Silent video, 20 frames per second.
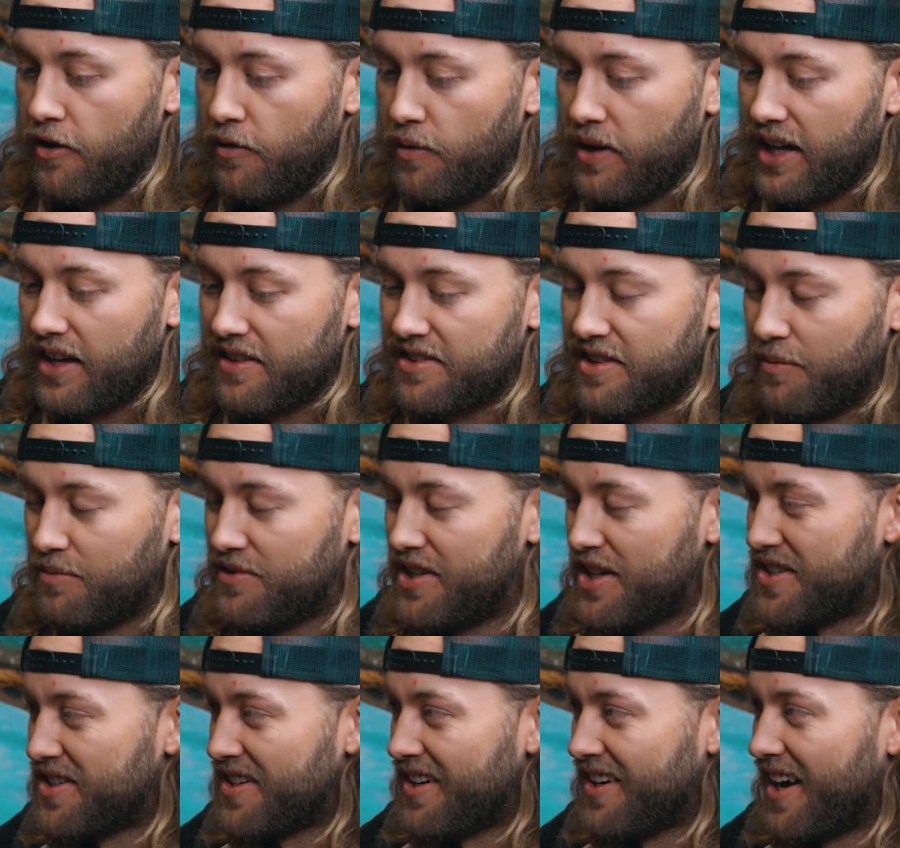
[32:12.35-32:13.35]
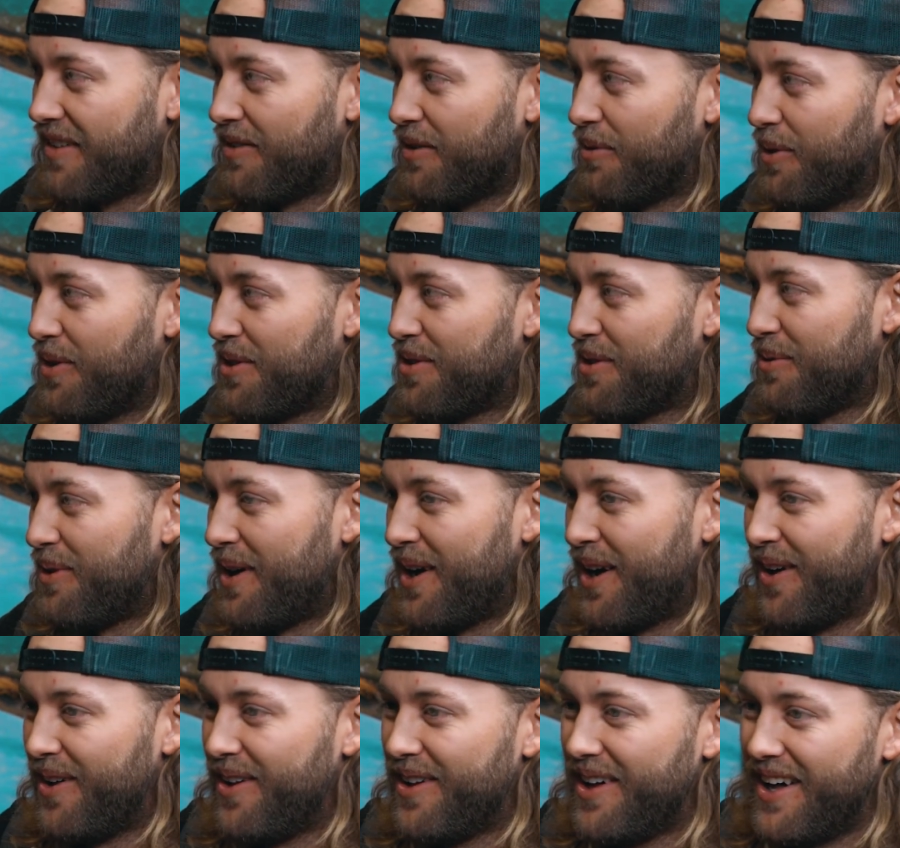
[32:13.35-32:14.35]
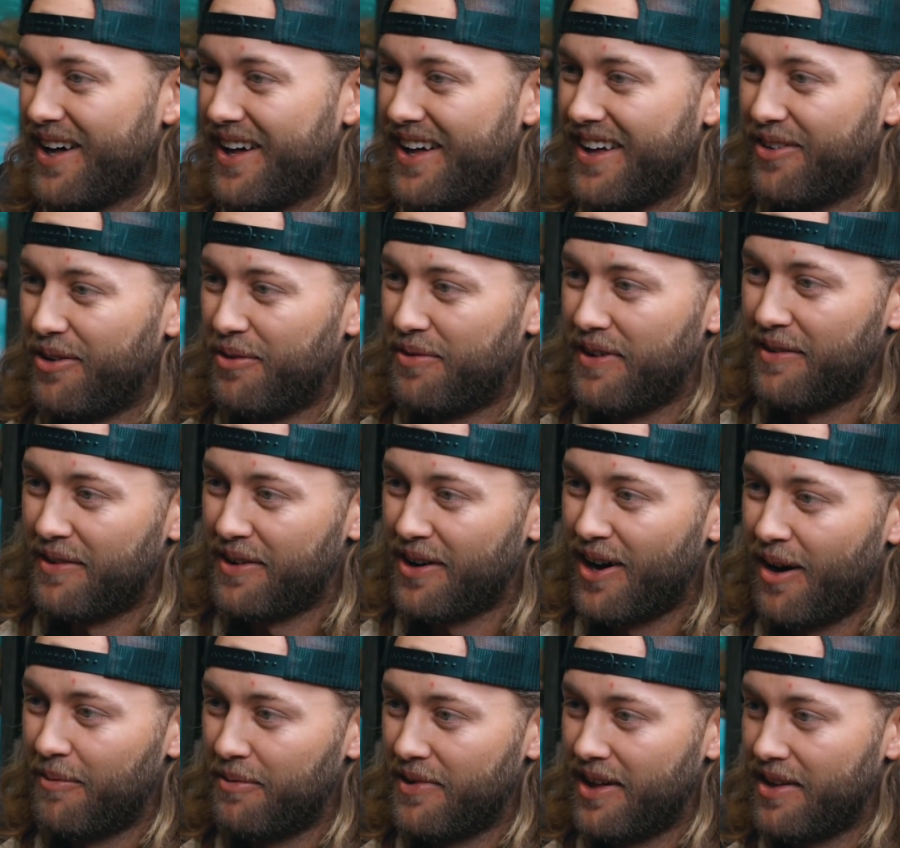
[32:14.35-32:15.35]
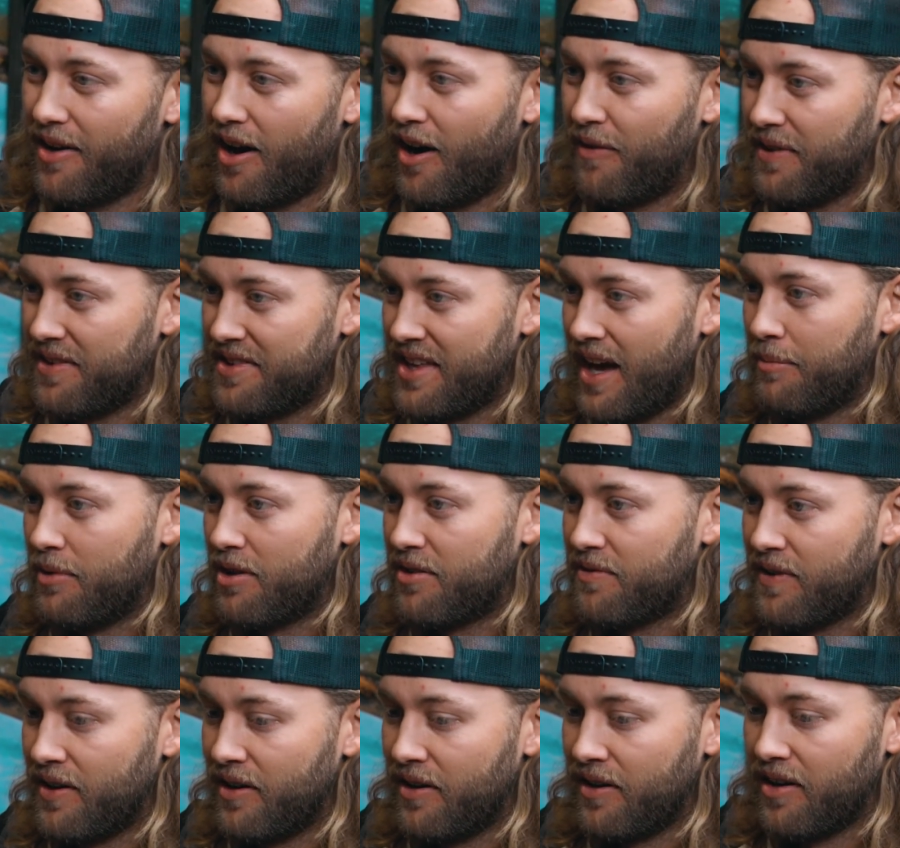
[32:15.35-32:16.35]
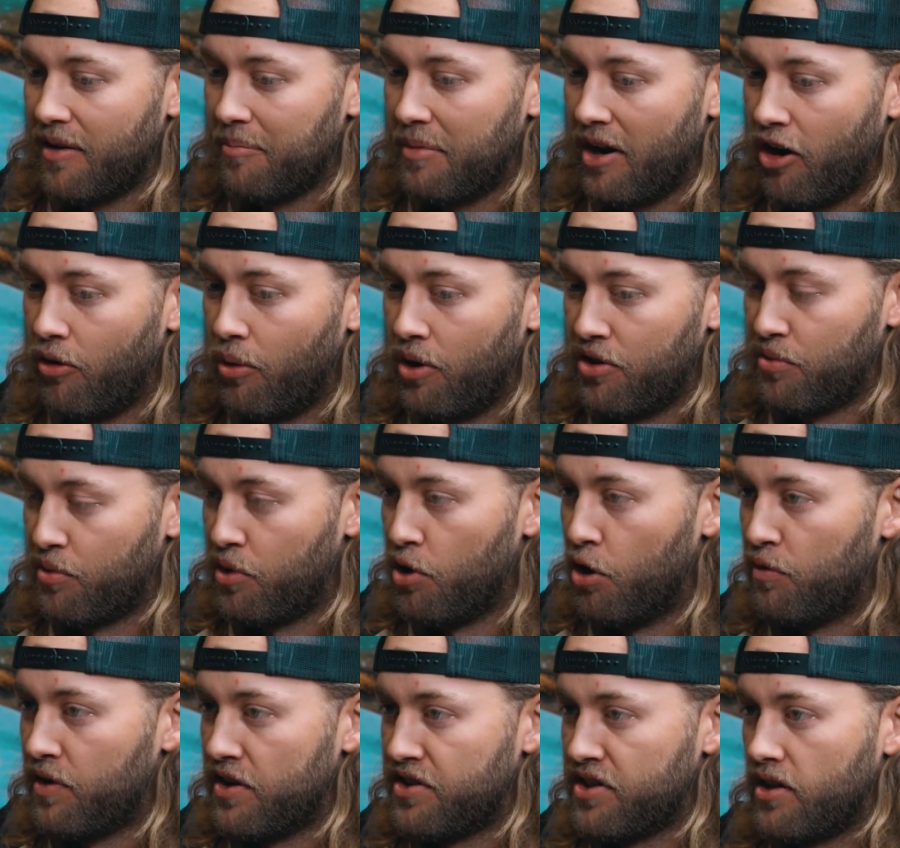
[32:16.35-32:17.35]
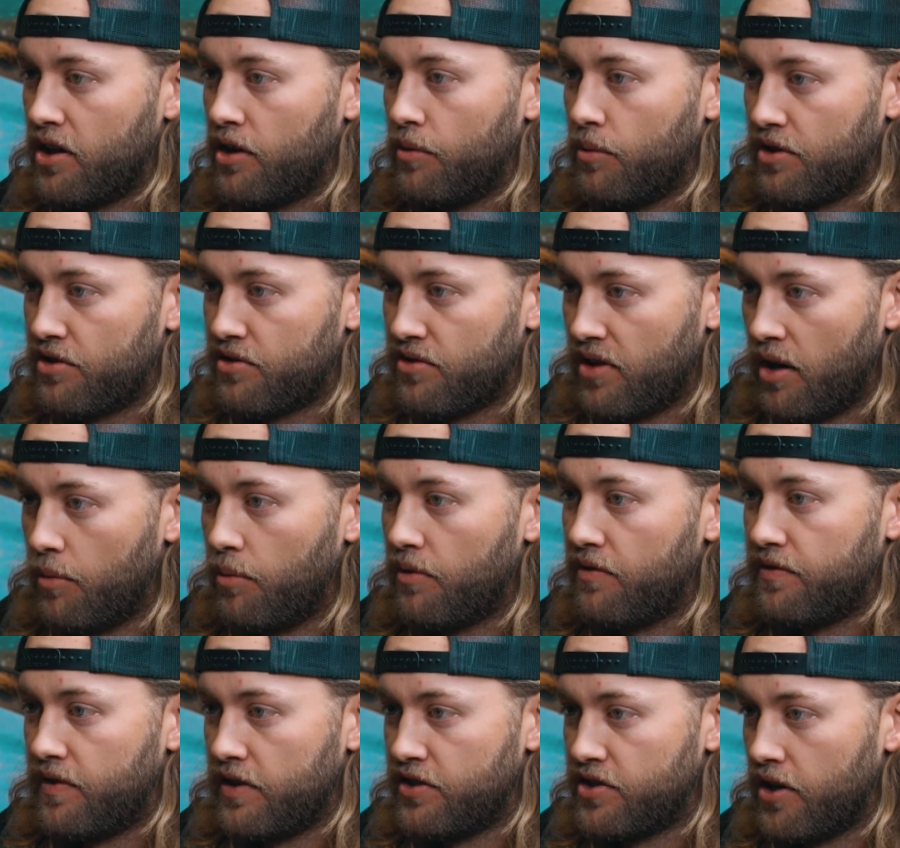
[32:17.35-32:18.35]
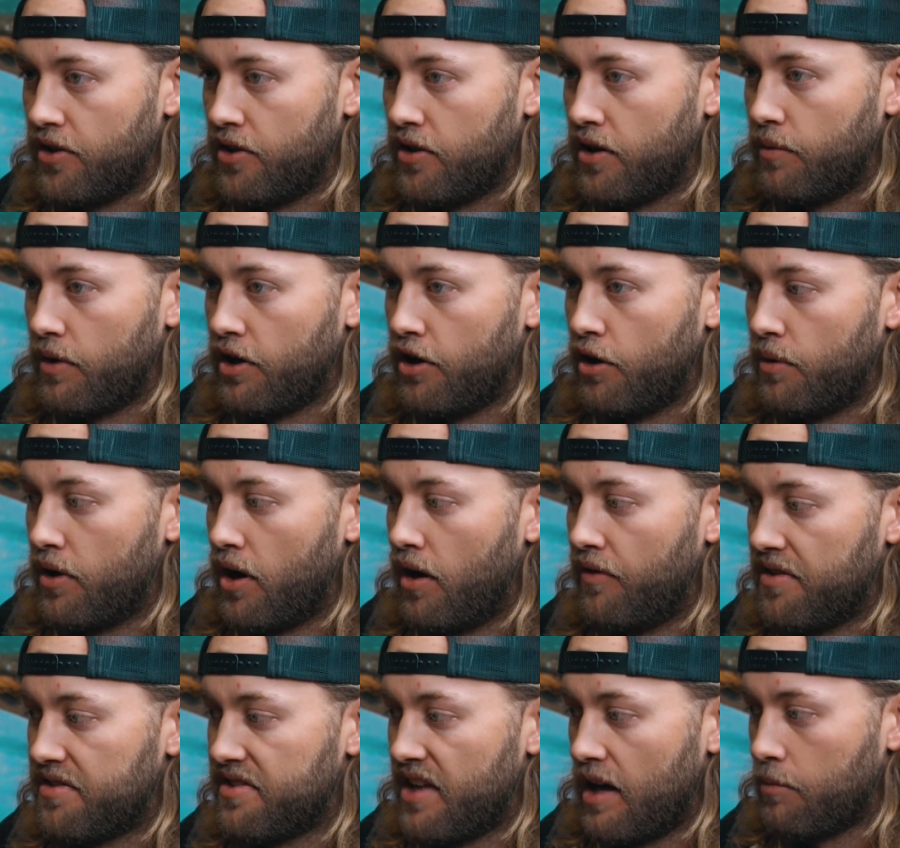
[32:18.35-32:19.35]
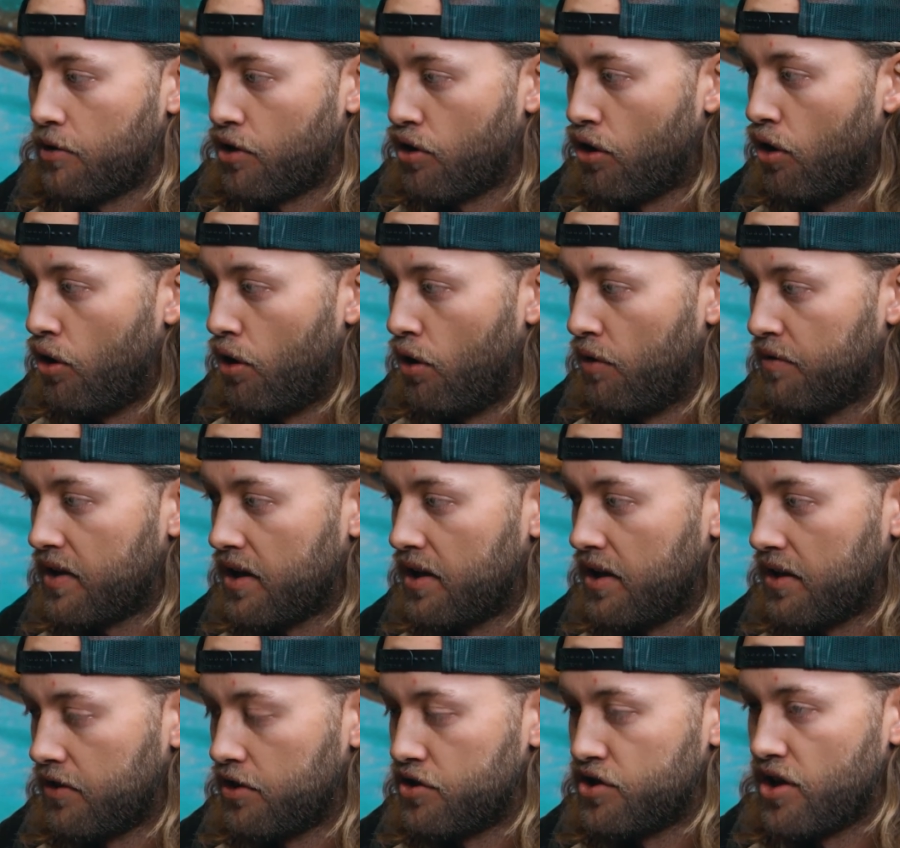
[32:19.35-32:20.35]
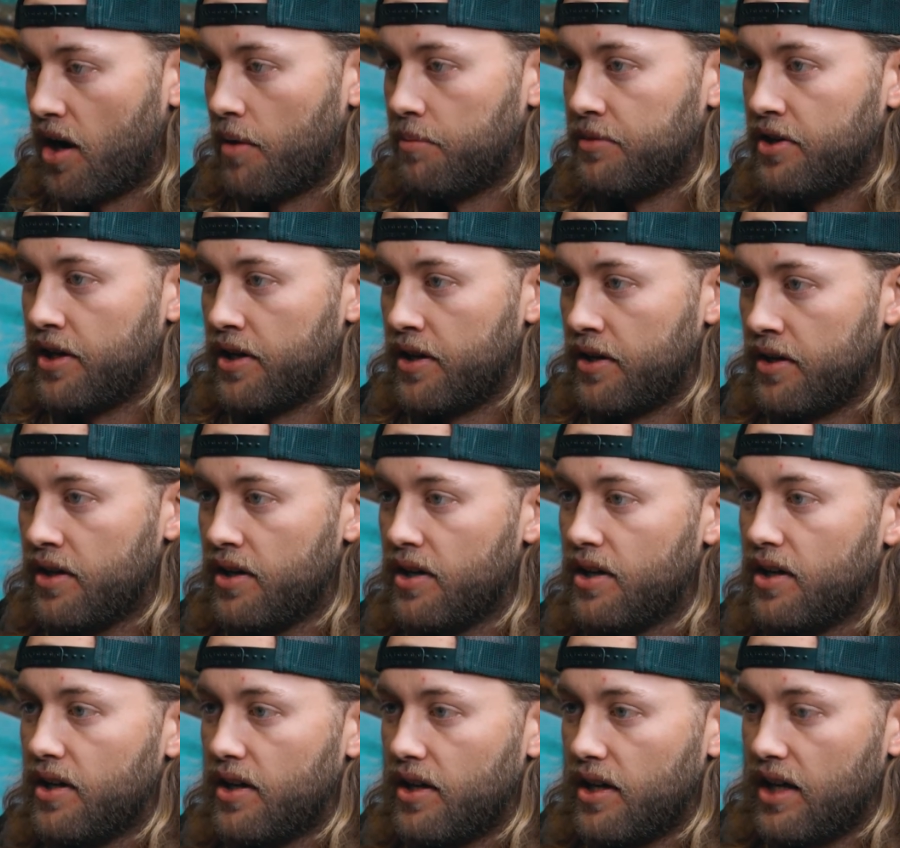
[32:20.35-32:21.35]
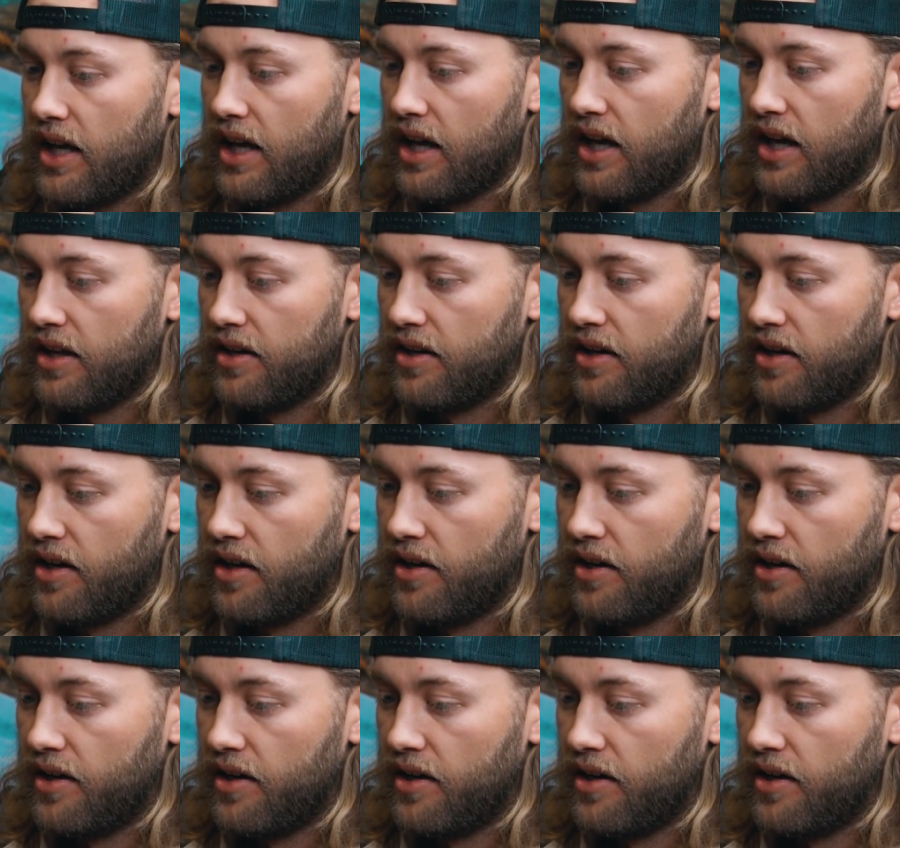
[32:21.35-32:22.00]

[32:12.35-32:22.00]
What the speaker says: we get some tension every once in a while with every office atmosphere. Everyone's real with each other, everyone's straight up with each other, and we know we all have the same goal of getting the job done. And